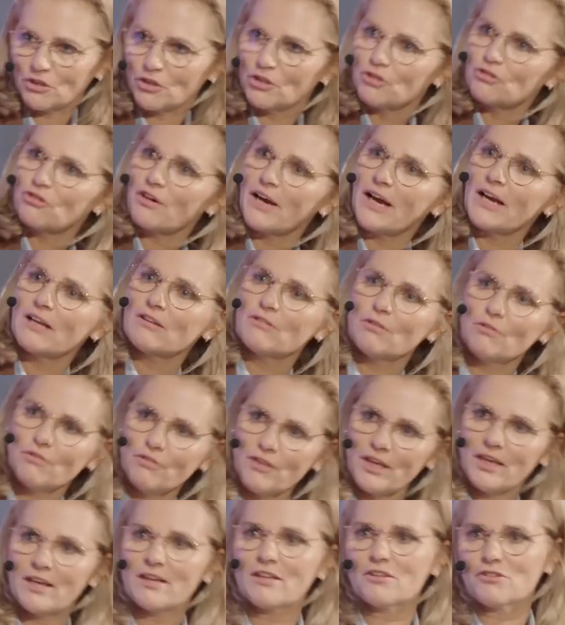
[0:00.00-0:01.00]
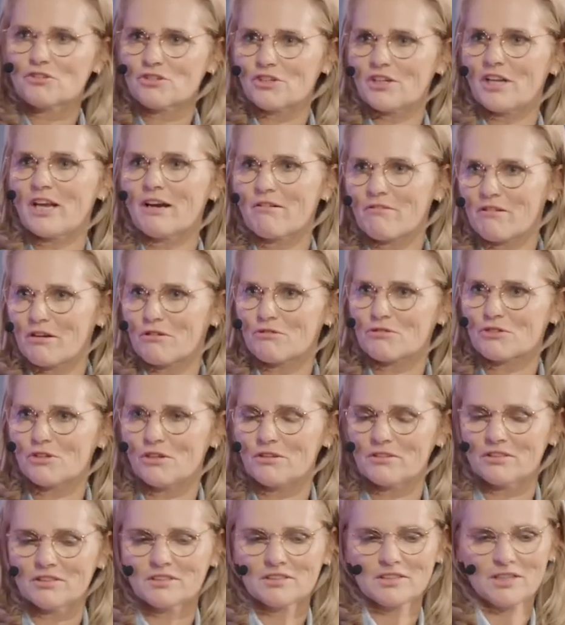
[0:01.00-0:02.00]
So you're trying to think in scenarios
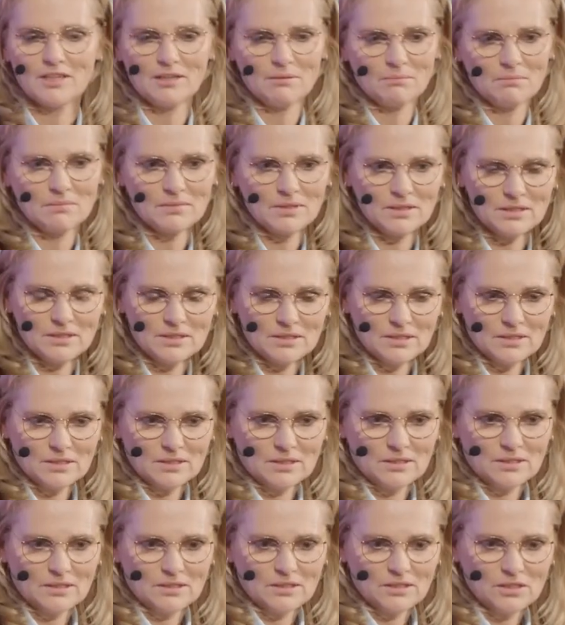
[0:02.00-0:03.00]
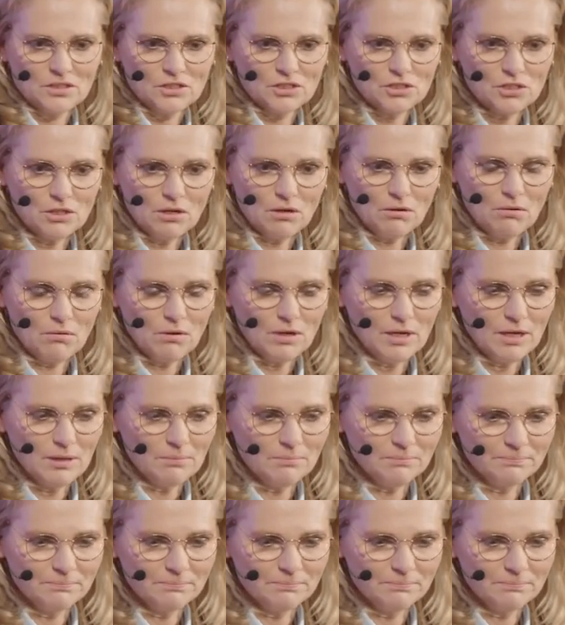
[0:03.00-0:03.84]
all the time. So